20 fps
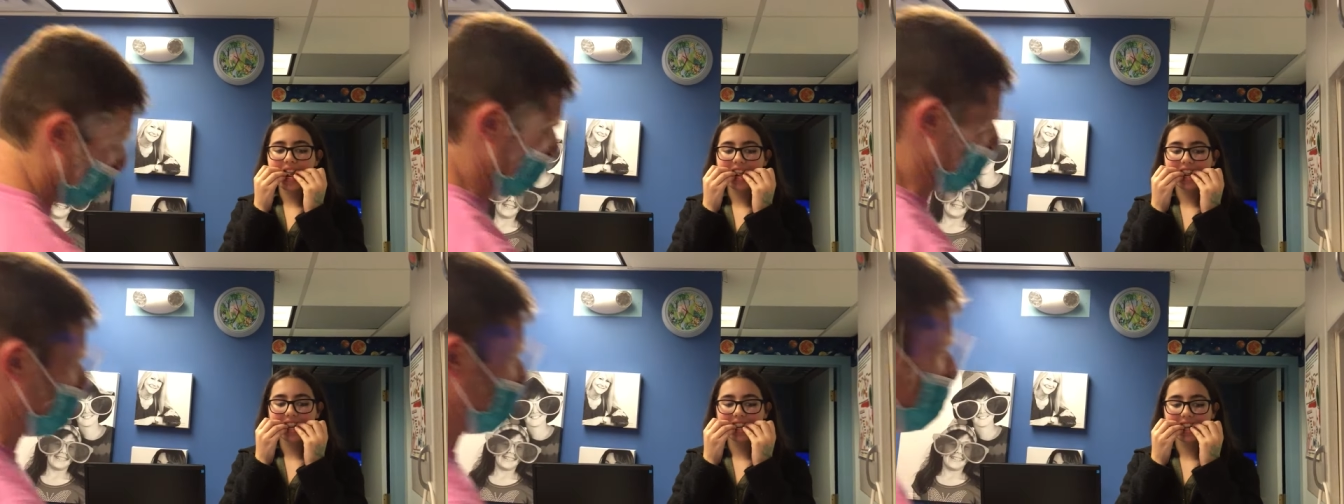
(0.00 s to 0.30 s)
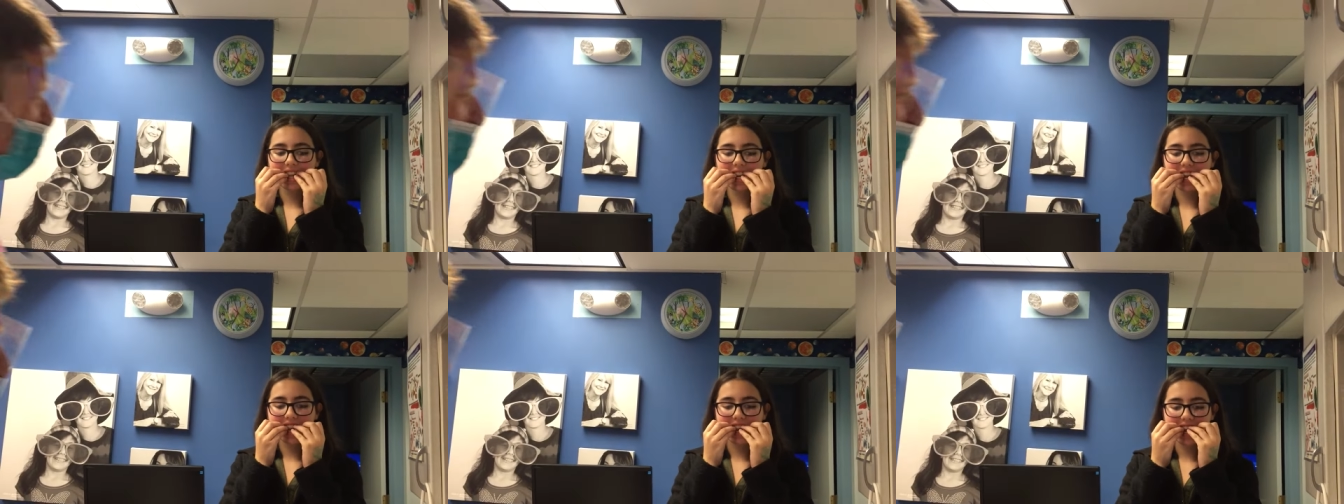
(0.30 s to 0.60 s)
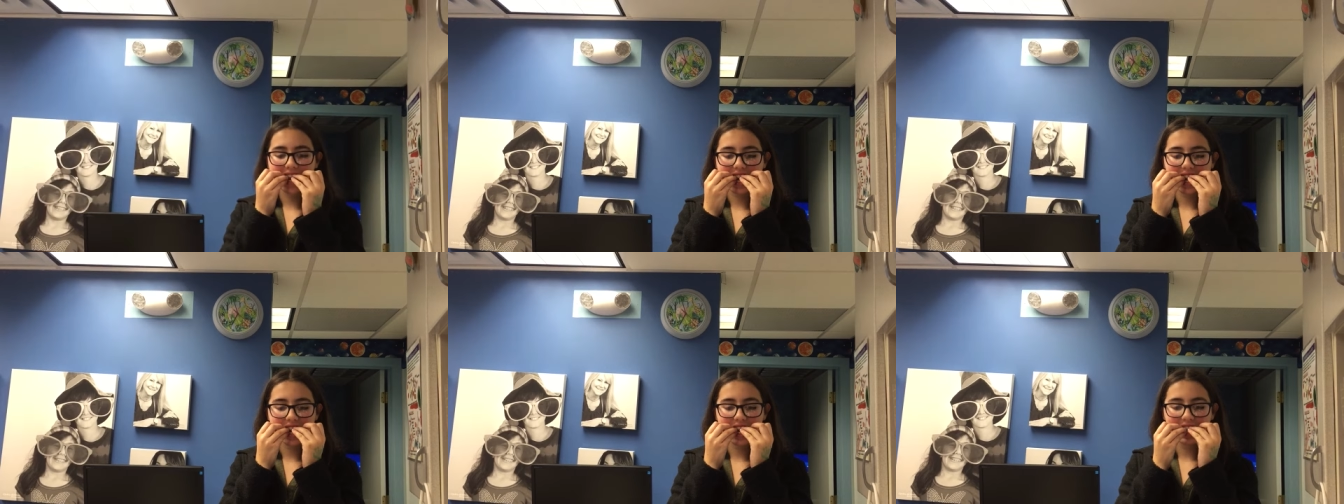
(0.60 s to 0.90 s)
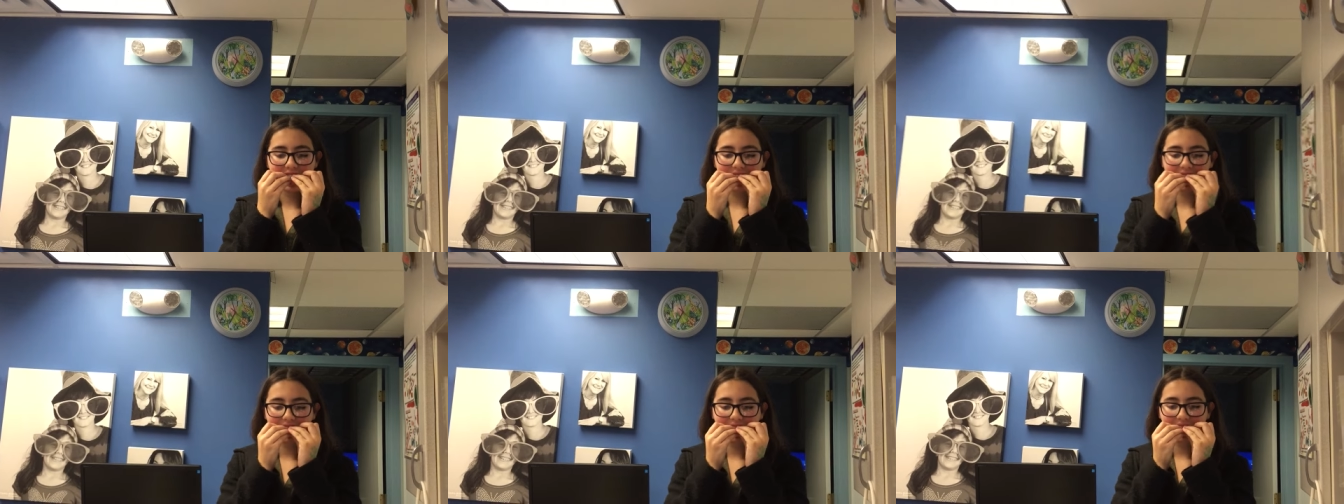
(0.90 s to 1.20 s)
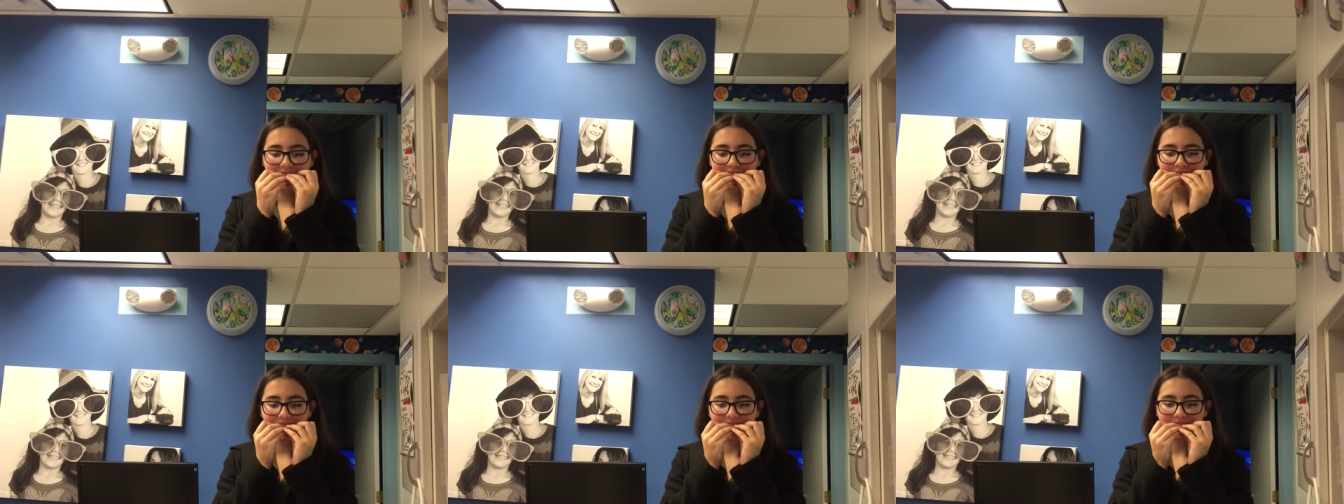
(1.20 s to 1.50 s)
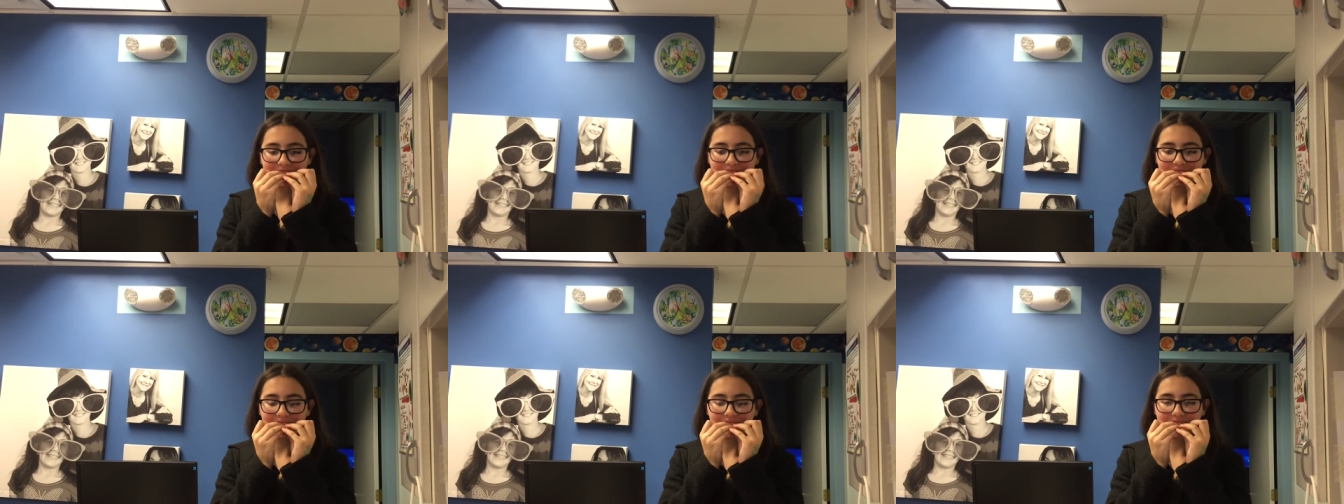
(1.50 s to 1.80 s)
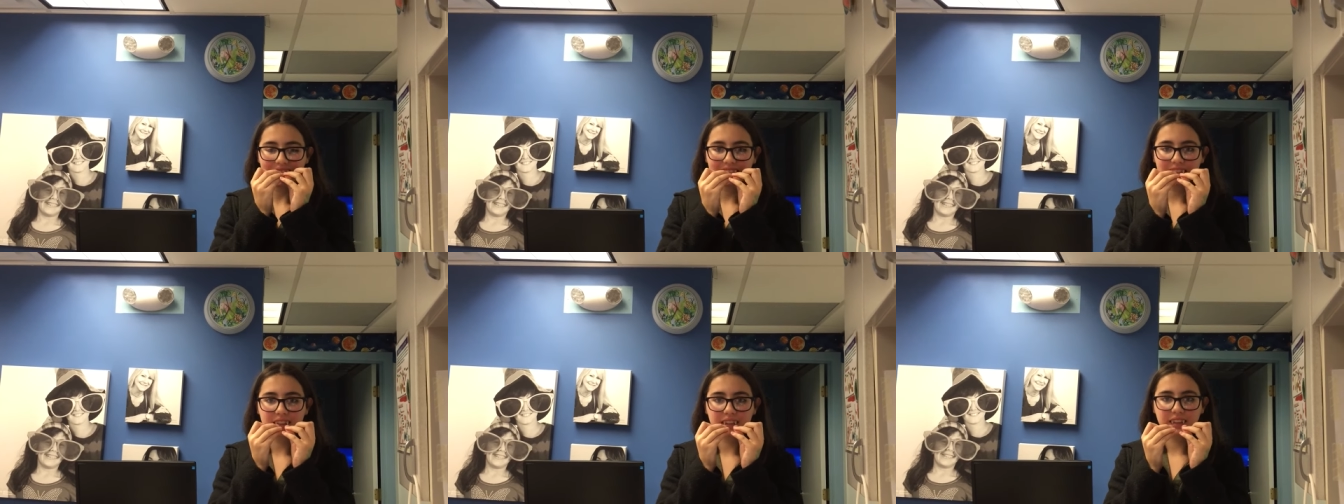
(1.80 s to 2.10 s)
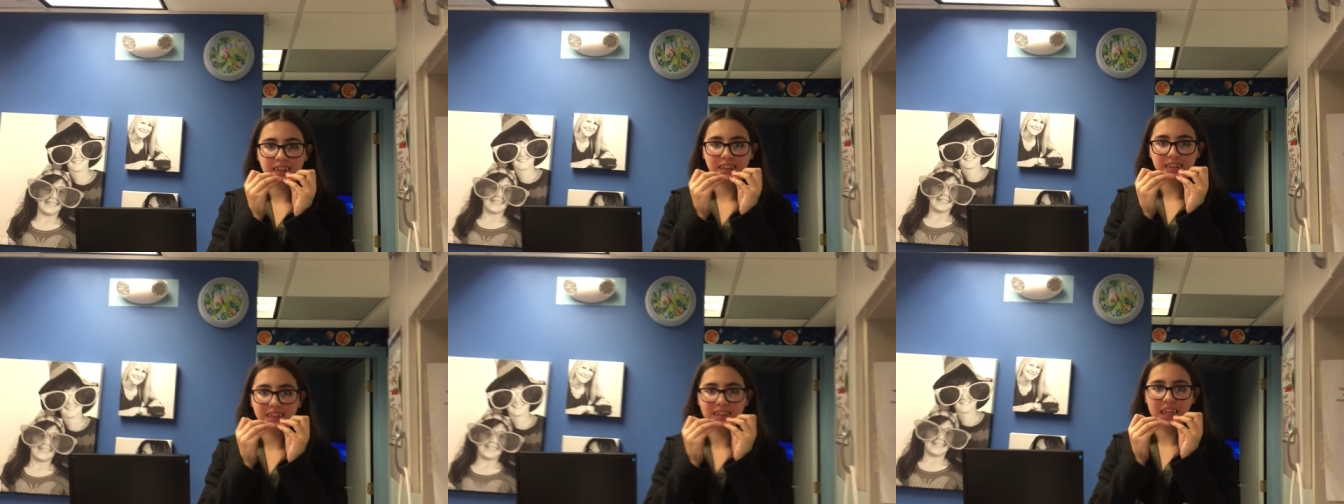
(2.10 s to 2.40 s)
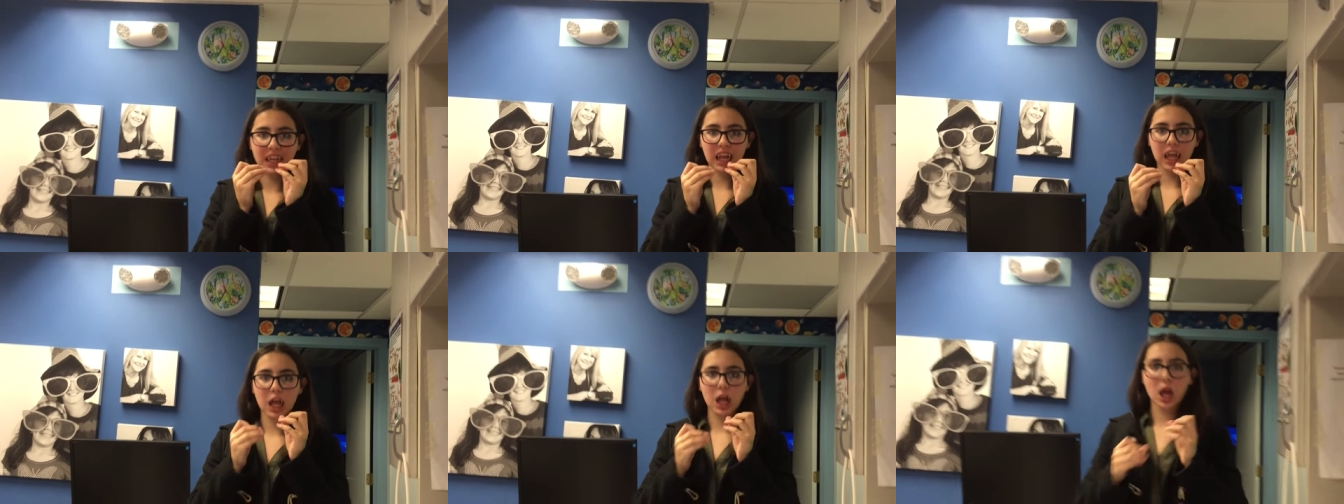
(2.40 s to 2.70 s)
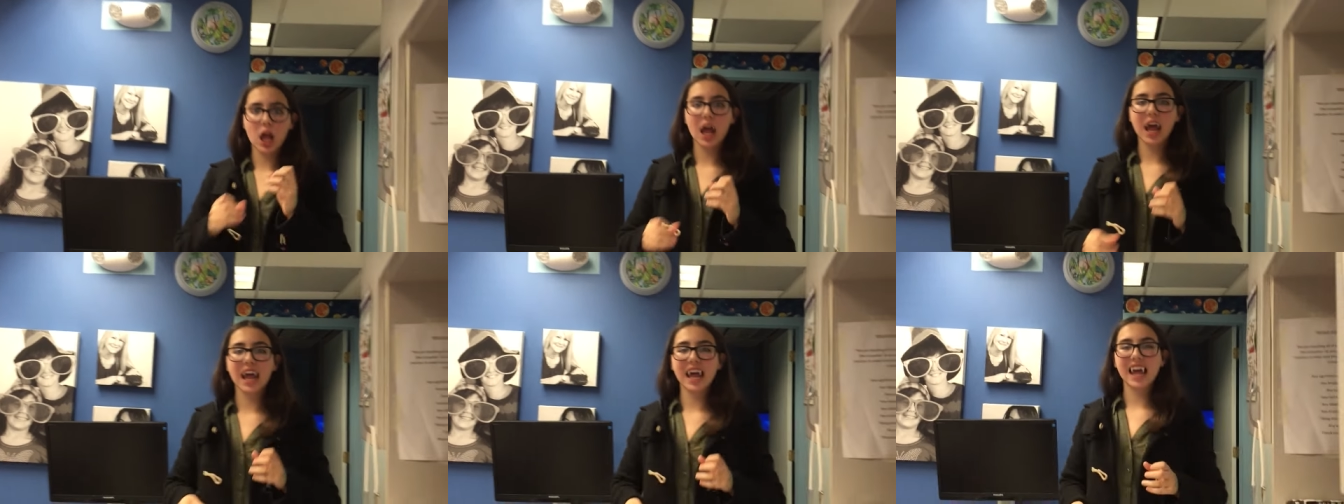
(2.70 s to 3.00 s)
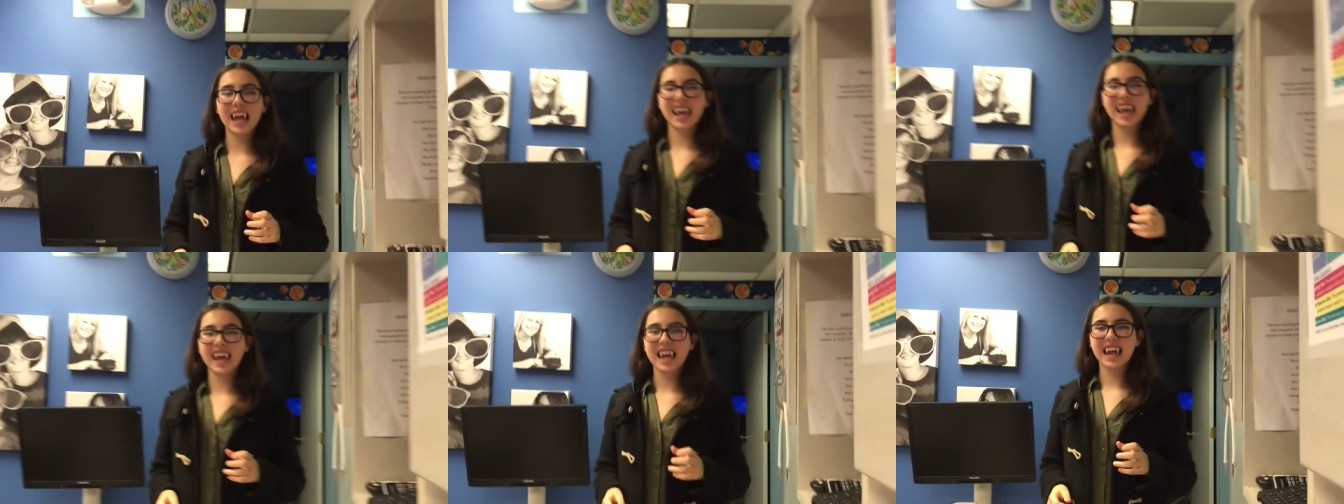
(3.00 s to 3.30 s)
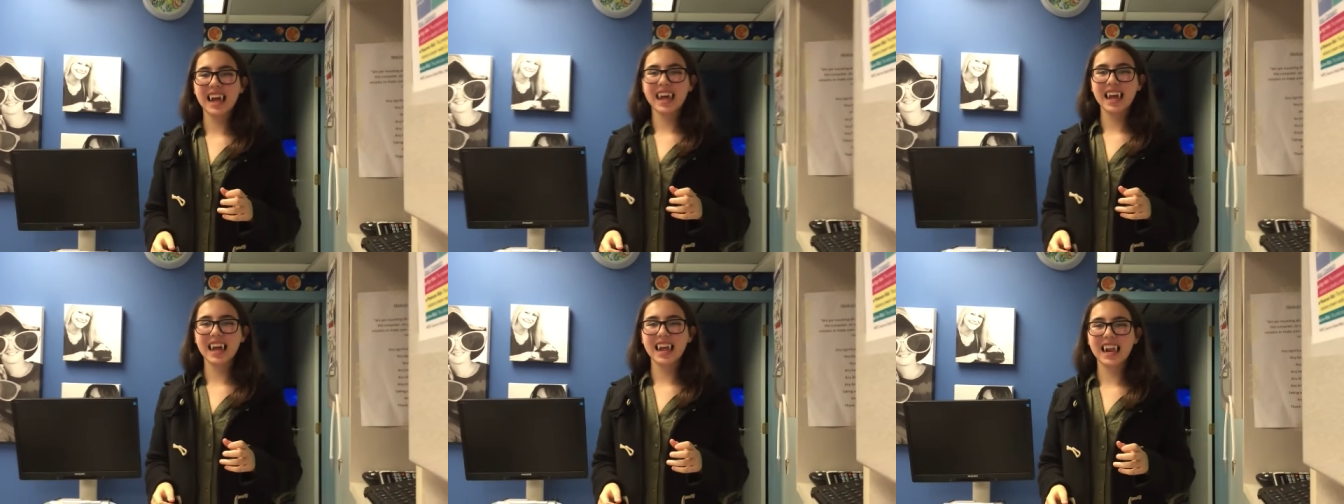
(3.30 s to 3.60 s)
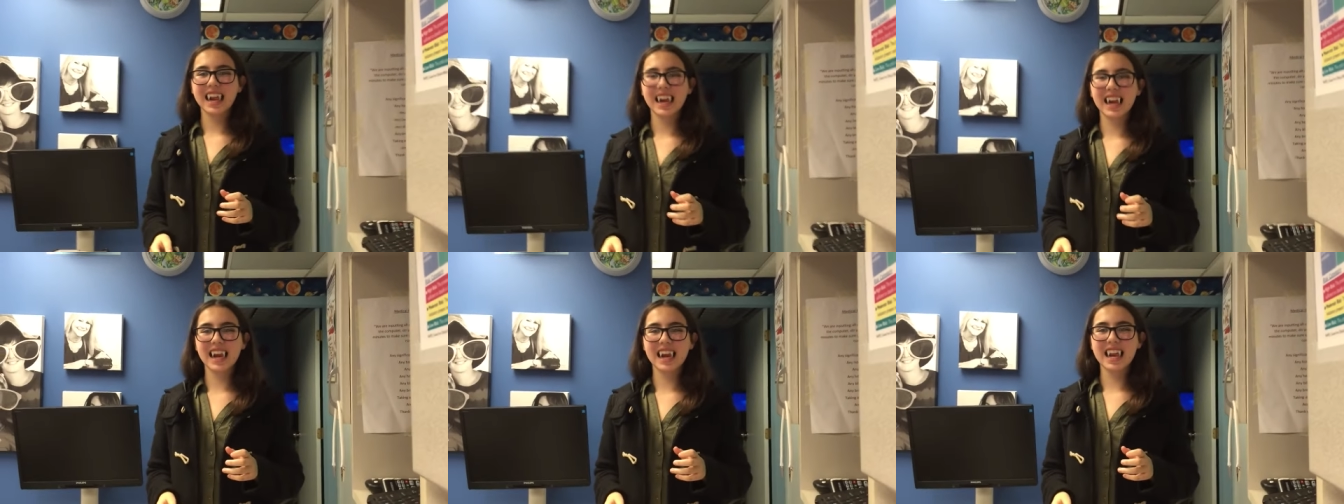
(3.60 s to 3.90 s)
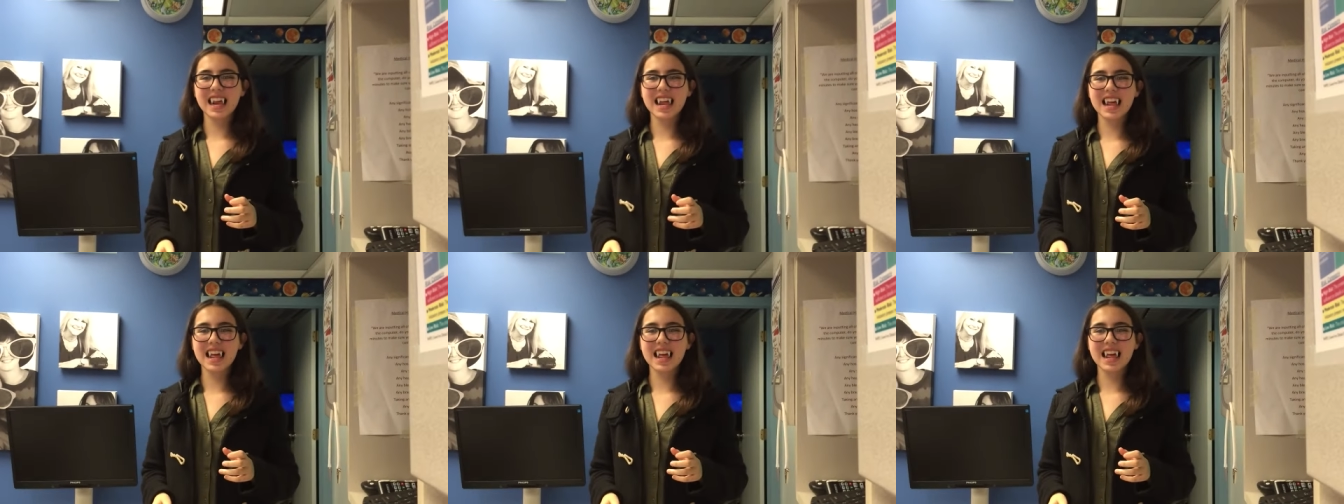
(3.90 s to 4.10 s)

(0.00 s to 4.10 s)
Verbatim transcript: Instant vampire fangs with an Invisalign aligner.